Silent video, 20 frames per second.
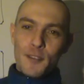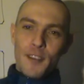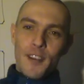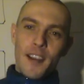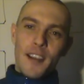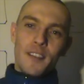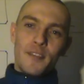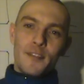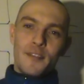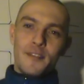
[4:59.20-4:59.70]

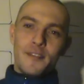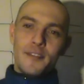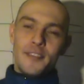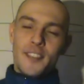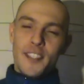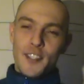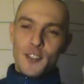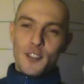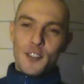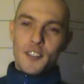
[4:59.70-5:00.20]
5
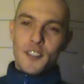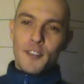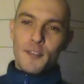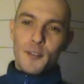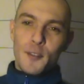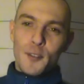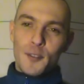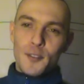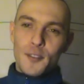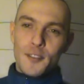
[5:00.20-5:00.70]
digits of
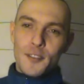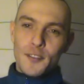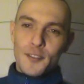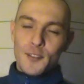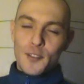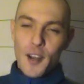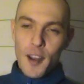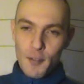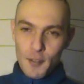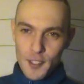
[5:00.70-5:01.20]
your
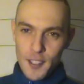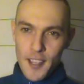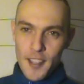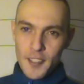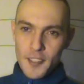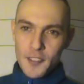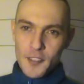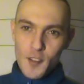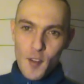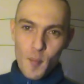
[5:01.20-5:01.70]
driver's
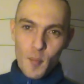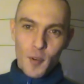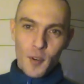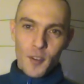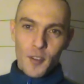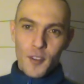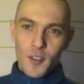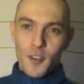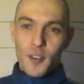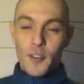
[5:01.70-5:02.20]
license
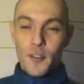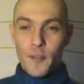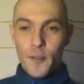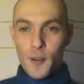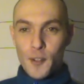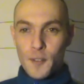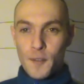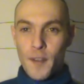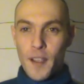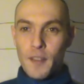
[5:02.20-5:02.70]
number are the
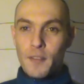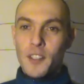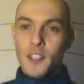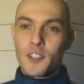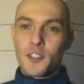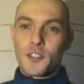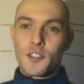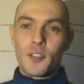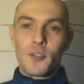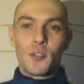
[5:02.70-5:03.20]
first 5
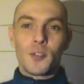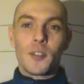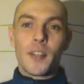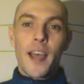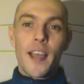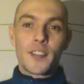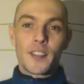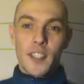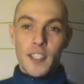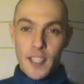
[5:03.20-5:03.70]
digits of your
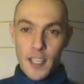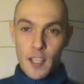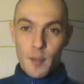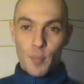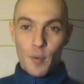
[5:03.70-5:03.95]
last name,